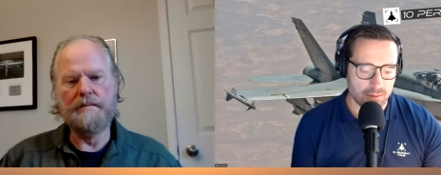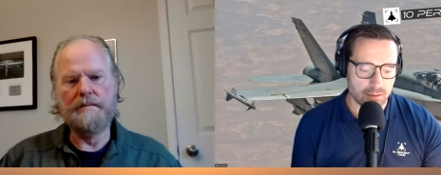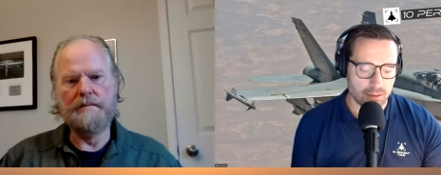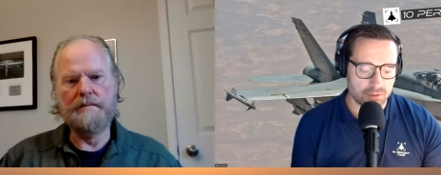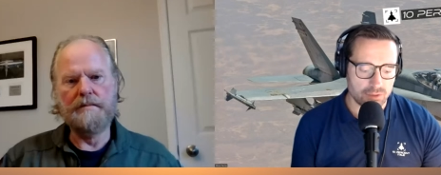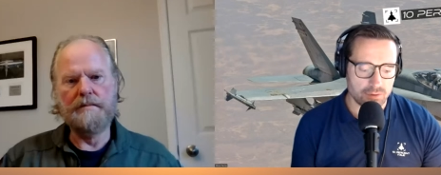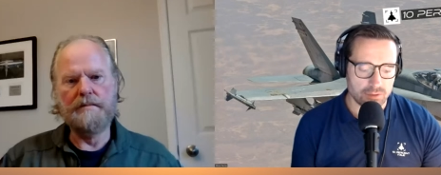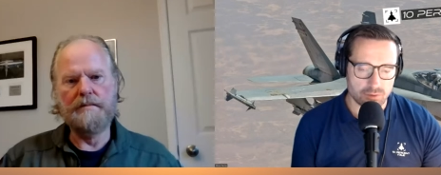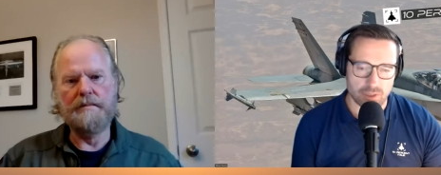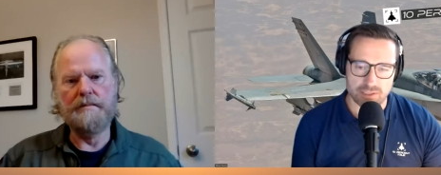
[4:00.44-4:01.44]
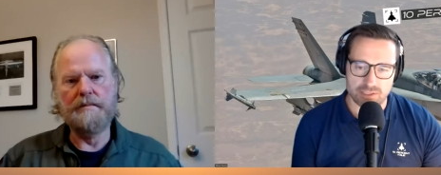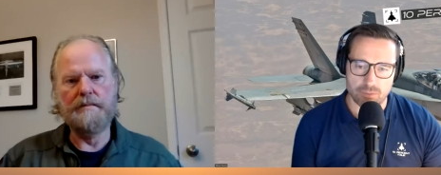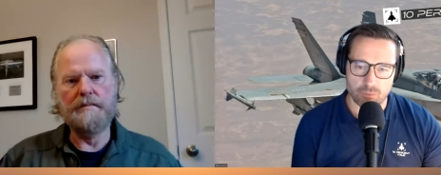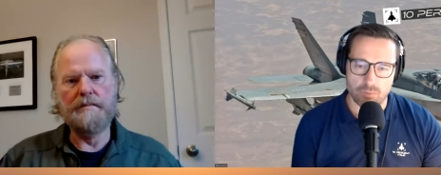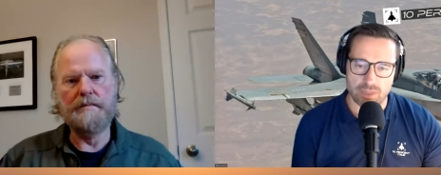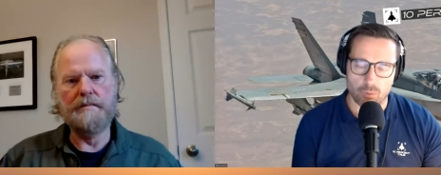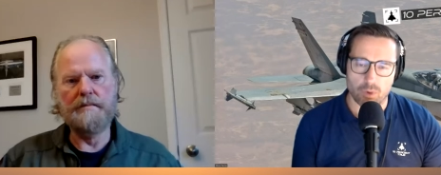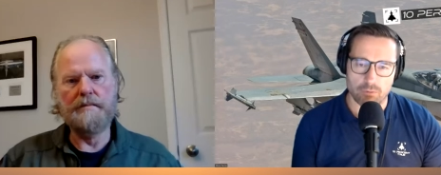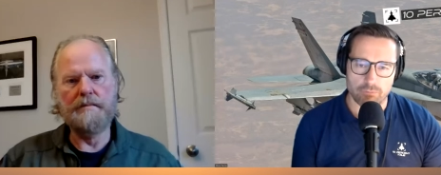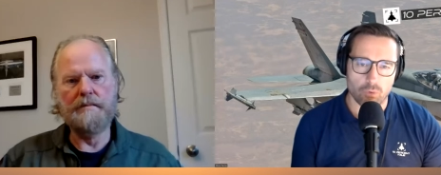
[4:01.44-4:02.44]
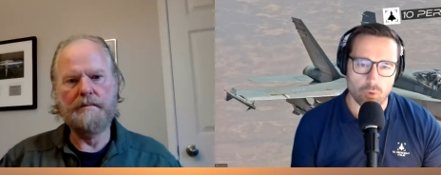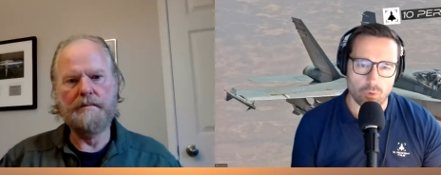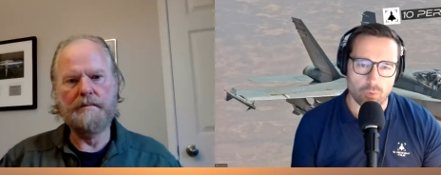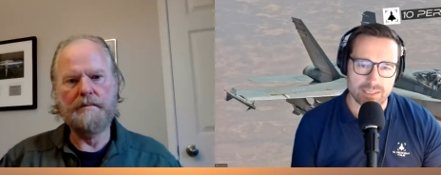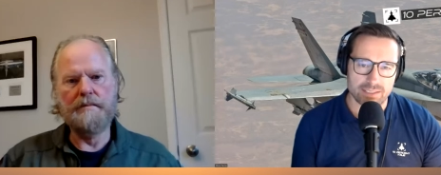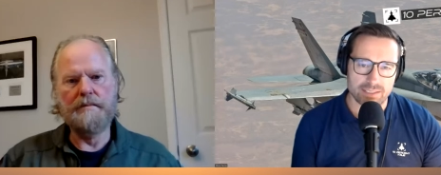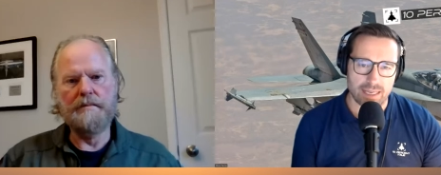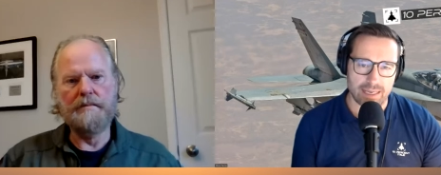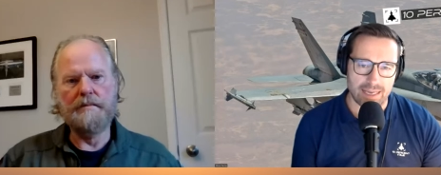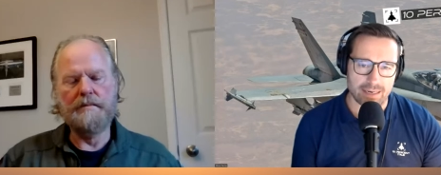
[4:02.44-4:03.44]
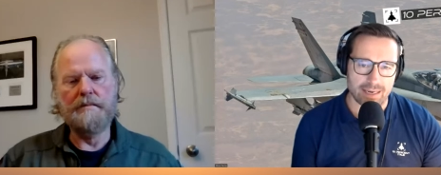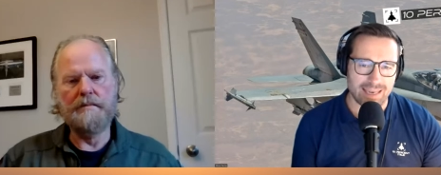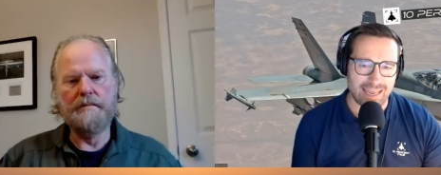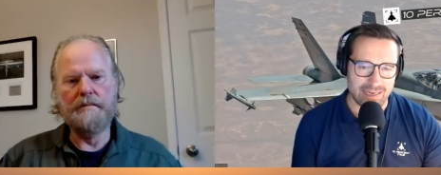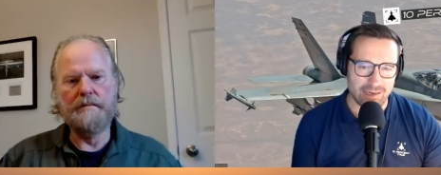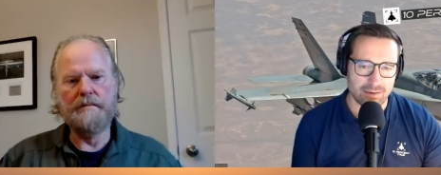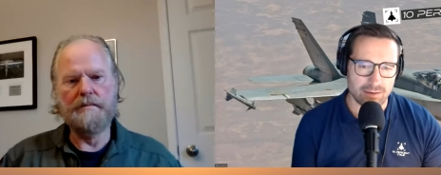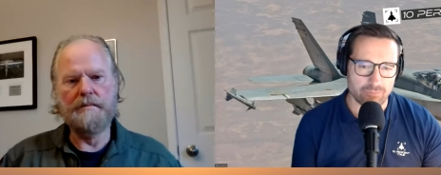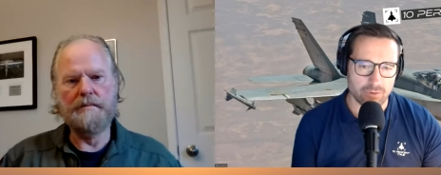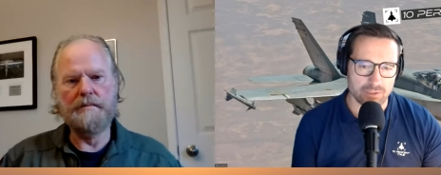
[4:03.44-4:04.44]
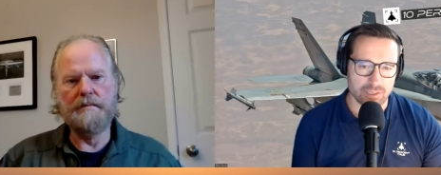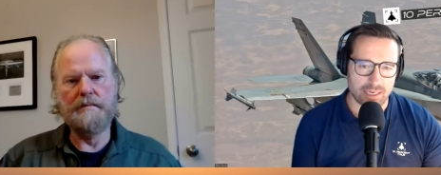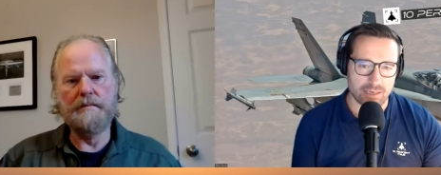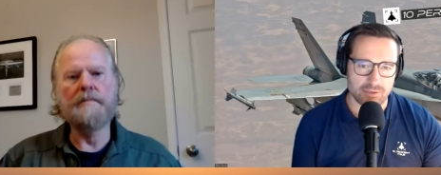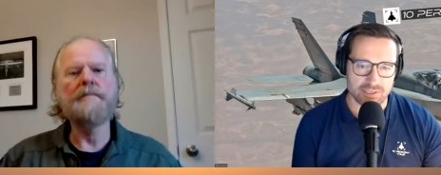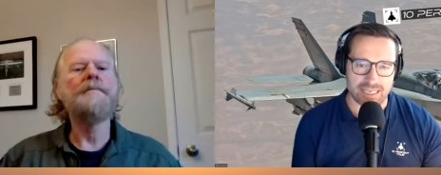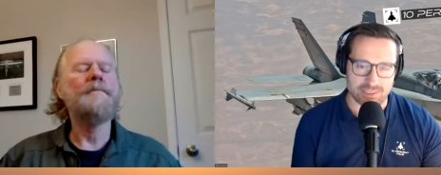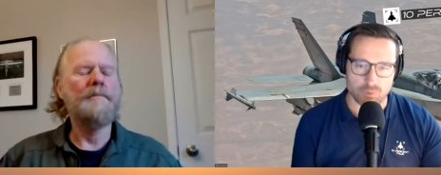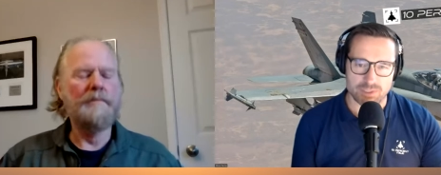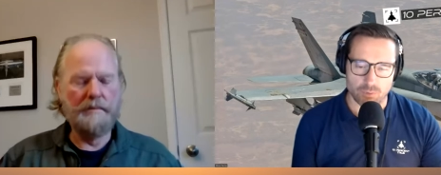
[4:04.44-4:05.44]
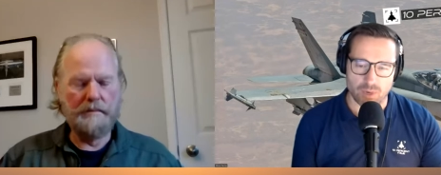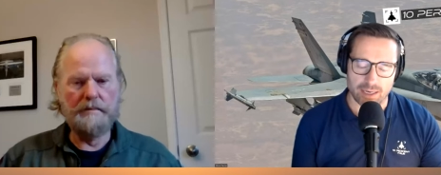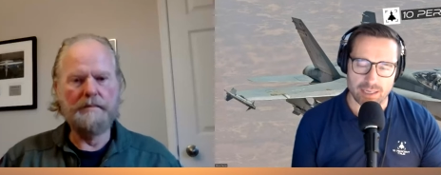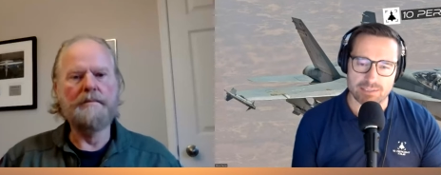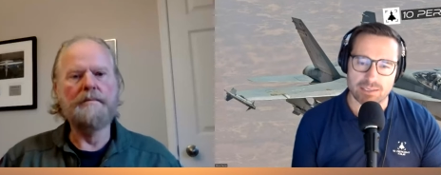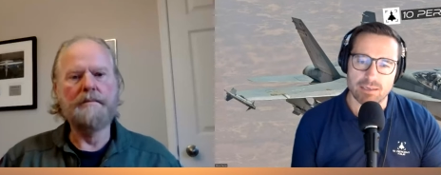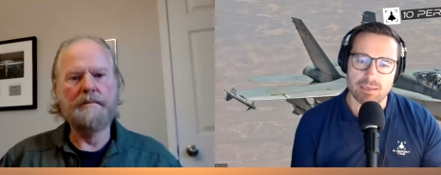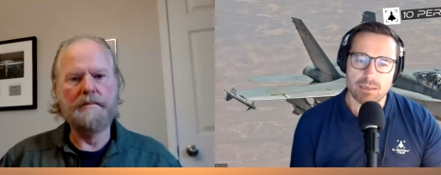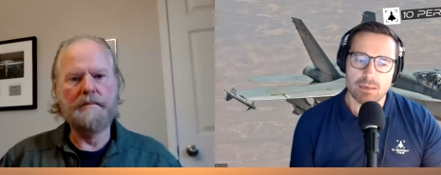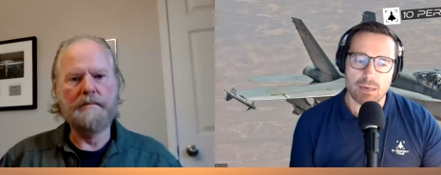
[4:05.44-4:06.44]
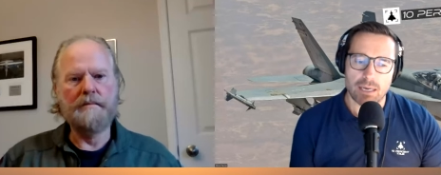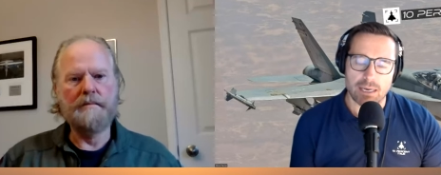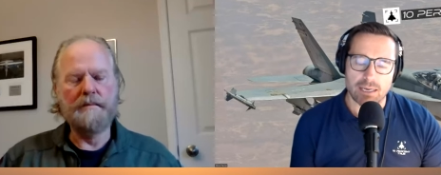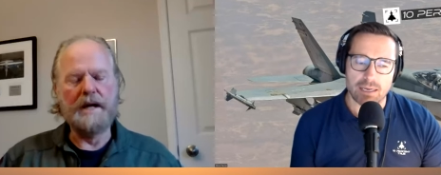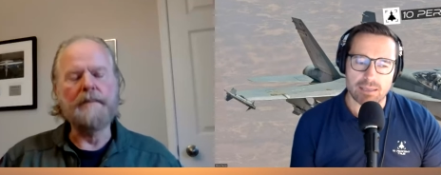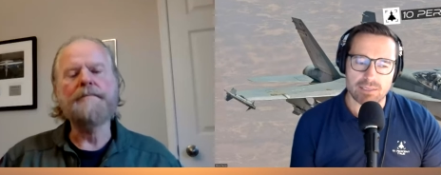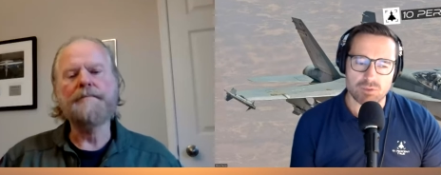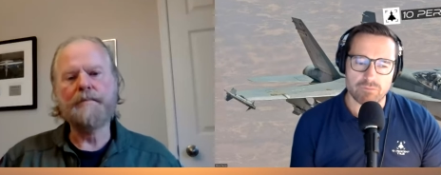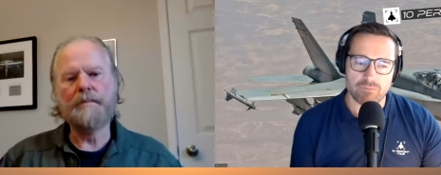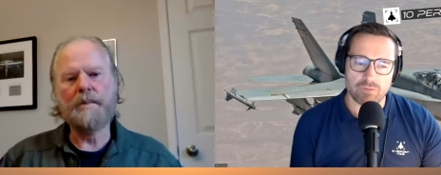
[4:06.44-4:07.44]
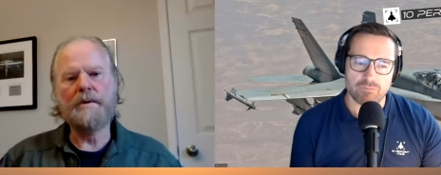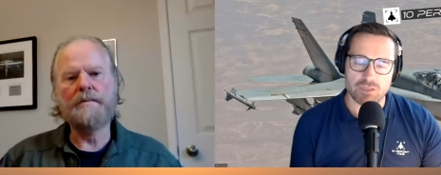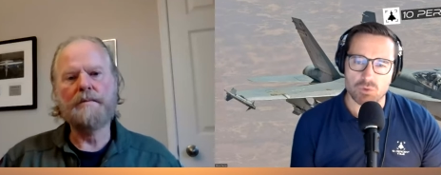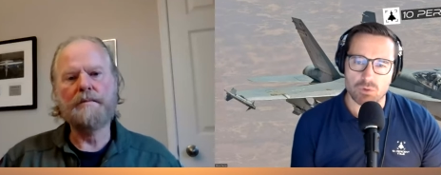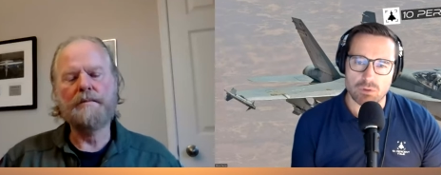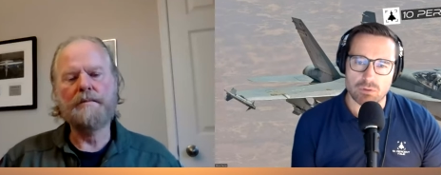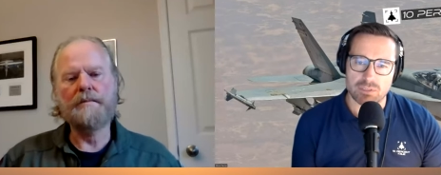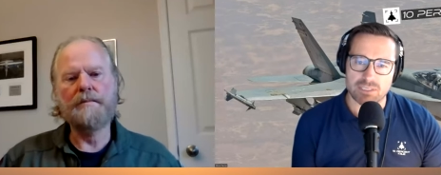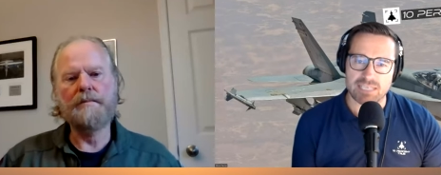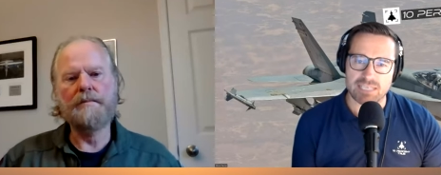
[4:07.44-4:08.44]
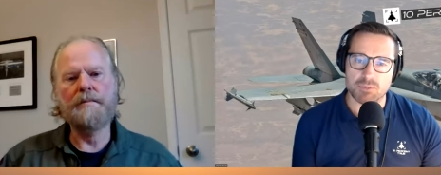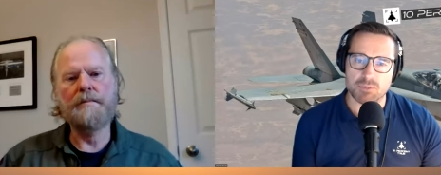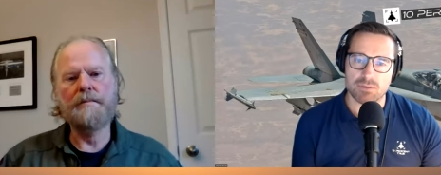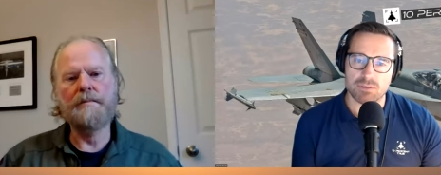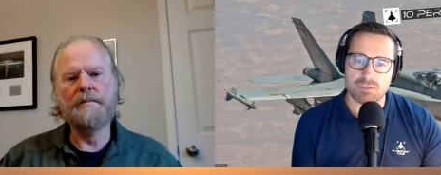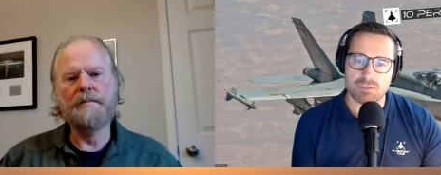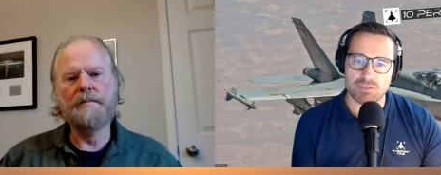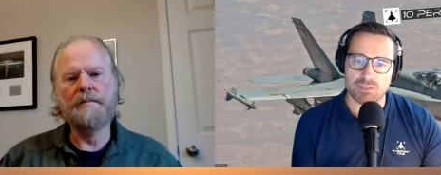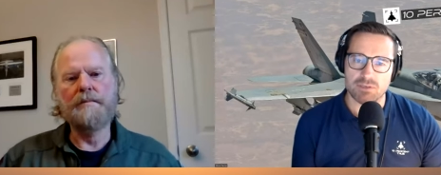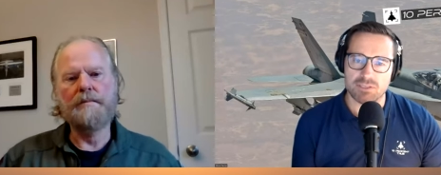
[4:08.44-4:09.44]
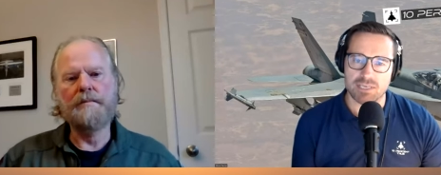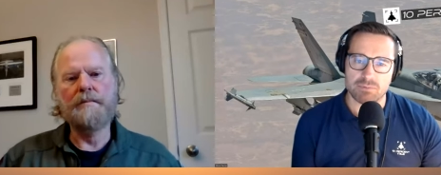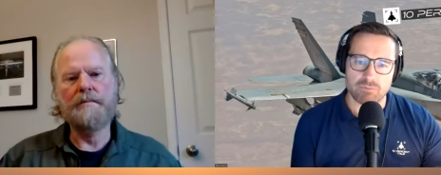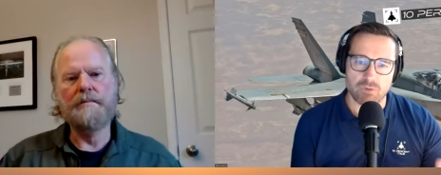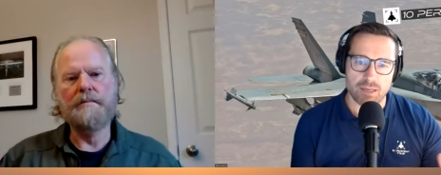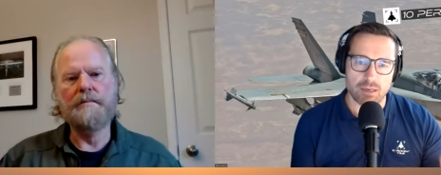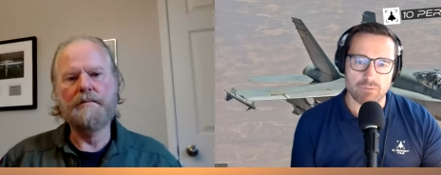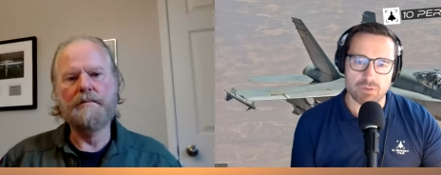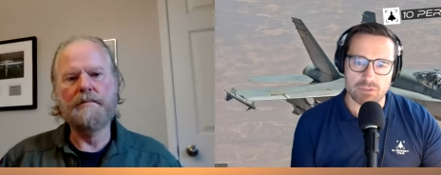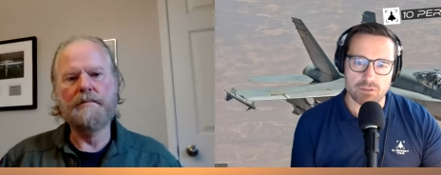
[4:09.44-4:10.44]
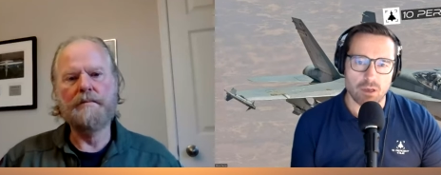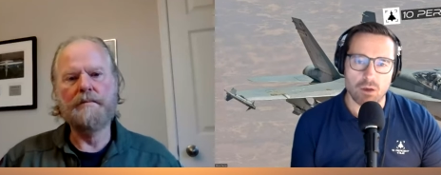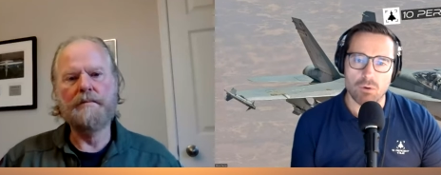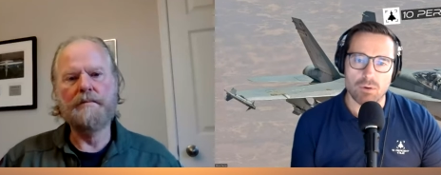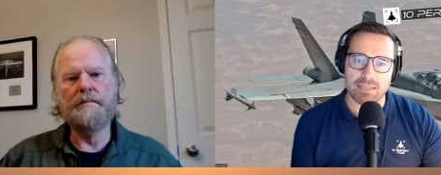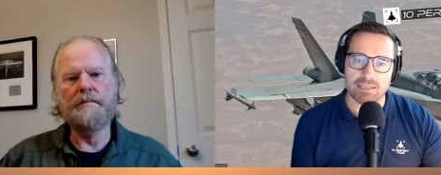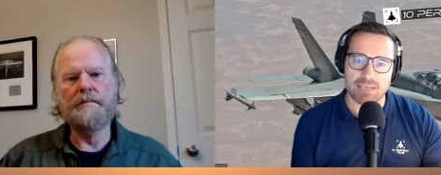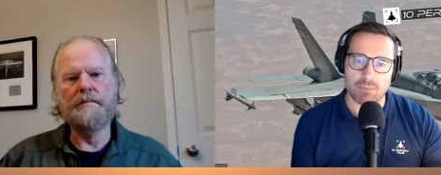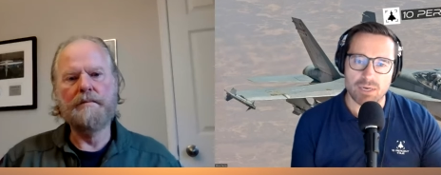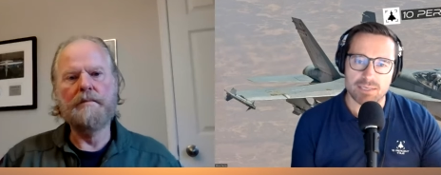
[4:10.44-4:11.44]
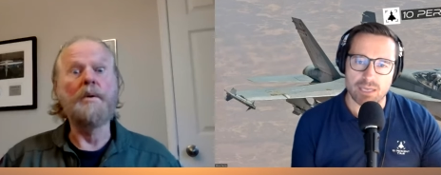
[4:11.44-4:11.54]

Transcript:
Speaker 1: those two instructors in the 104 went and hit a frozen lake, and you said that's always the way it is. Are there sort of visual deceptions associated with flying over snow in the same way as